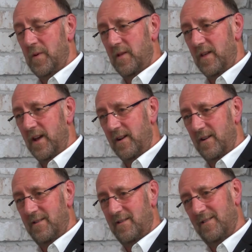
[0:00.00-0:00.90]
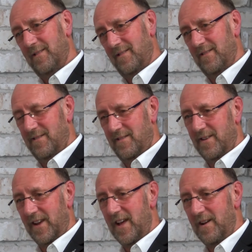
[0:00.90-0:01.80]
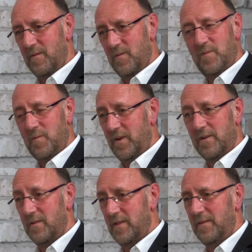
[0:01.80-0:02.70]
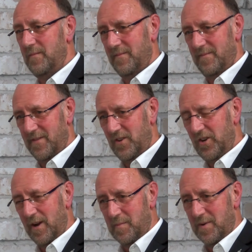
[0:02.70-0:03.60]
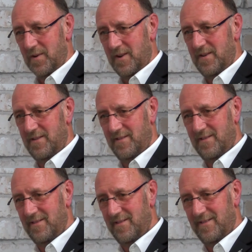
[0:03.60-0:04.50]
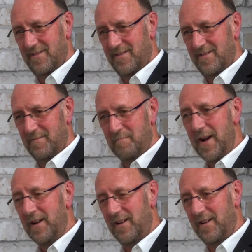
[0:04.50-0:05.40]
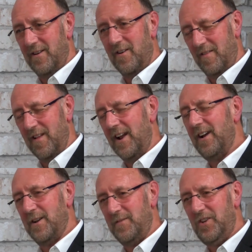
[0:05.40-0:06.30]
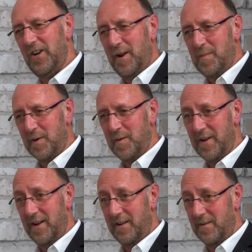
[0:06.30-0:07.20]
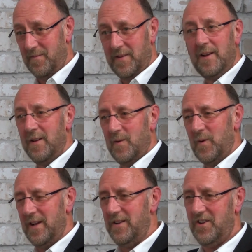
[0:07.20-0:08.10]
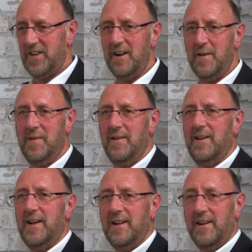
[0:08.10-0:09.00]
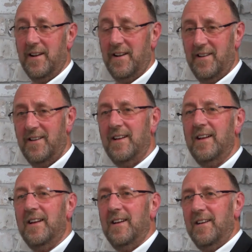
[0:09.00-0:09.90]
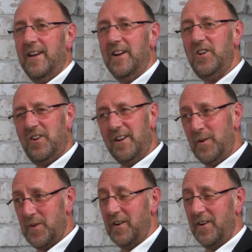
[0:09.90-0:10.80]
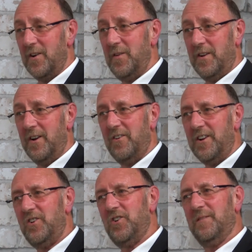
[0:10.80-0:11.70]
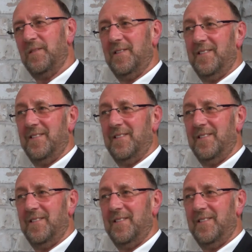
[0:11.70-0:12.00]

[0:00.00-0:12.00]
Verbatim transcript: But then, again, you know, the, the chequebook meant, or the lack of the chequebook meant that we had to sell him. And initially he was going to go to Norwich,